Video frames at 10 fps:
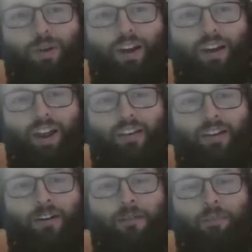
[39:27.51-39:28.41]
But again,
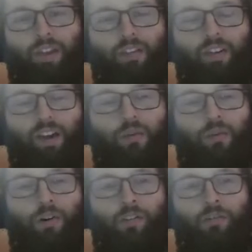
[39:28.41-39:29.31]
the second
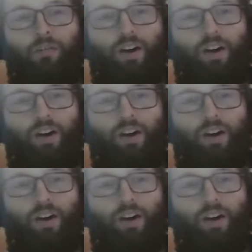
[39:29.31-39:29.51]
one,